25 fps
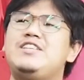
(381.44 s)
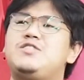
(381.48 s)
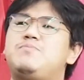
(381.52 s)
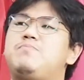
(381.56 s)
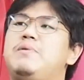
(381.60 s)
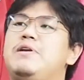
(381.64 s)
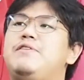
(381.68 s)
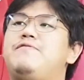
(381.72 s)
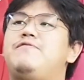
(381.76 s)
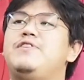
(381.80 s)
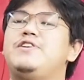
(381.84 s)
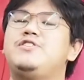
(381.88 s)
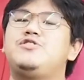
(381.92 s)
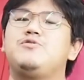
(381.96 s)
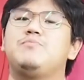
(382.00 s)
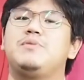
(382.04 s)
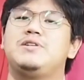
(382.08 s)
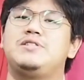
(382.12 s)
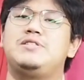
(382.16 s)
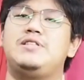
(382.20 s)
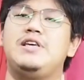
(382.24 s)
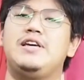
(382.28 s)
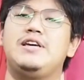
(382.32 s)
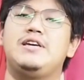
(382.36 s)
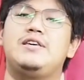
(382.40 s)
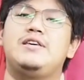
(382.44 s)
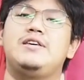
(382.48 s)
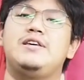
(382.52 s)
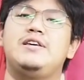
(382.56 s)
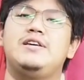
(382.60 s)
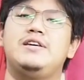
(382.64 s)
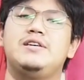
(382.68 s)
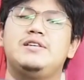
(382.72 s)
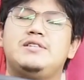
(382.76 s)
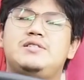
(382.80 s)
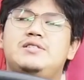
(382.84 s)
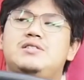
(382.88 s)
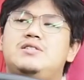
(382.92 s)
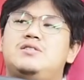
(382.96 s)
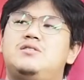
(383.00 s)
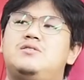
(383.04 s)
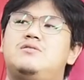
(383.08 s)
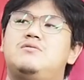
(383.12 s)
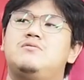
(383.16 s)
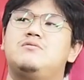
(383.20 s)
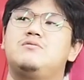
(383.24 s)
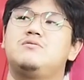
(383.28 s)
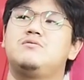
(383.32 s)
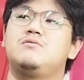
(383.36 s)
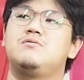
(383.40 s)
split fins, you must think,
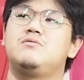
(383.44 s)
is